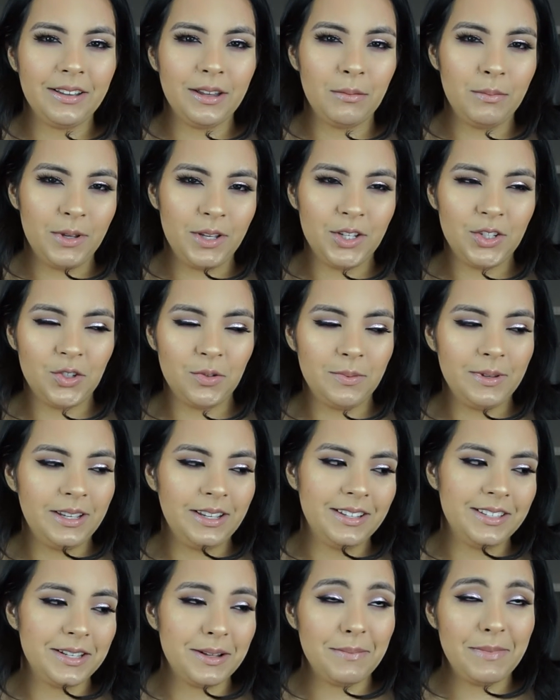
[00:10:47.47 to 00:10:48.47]
a bitch
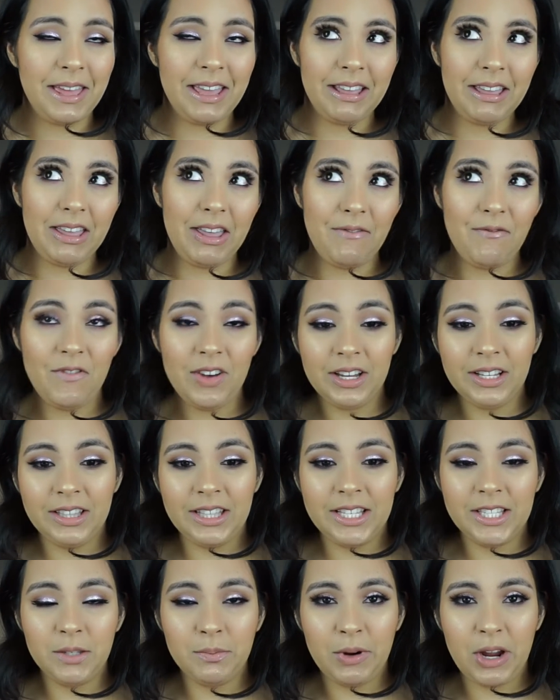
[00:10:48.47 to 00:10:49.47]
because I'm like, fuck
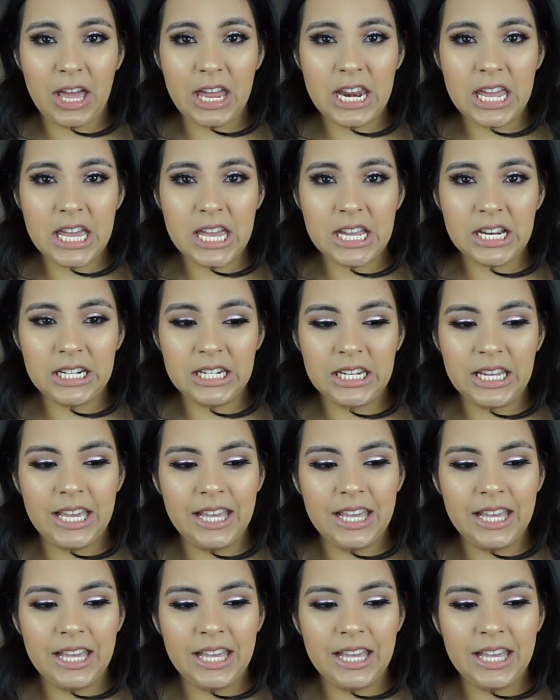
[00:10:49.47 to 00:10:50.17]
this product.